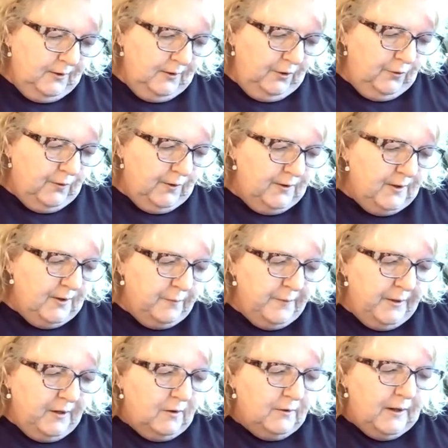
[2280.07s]
You can tell
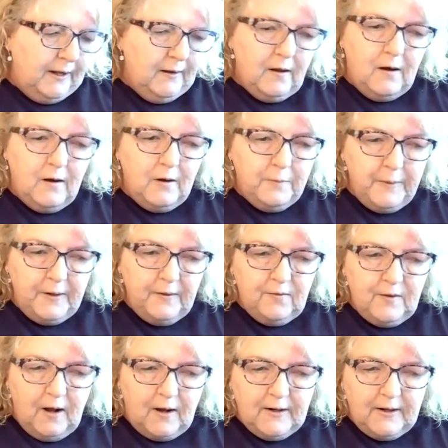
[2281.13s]
me all day long, but
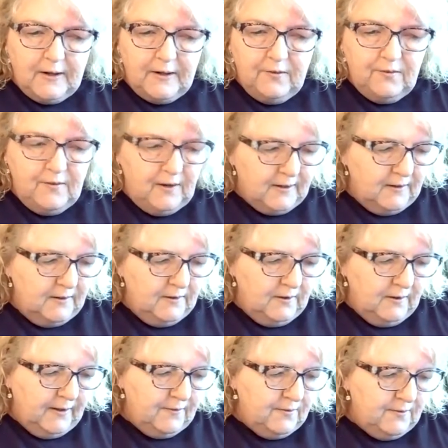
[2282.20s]
it's not going to stick until
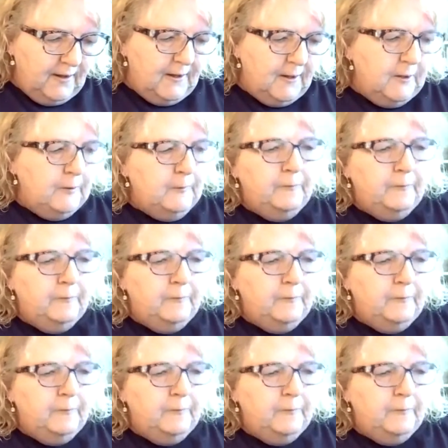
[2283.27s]
I see it.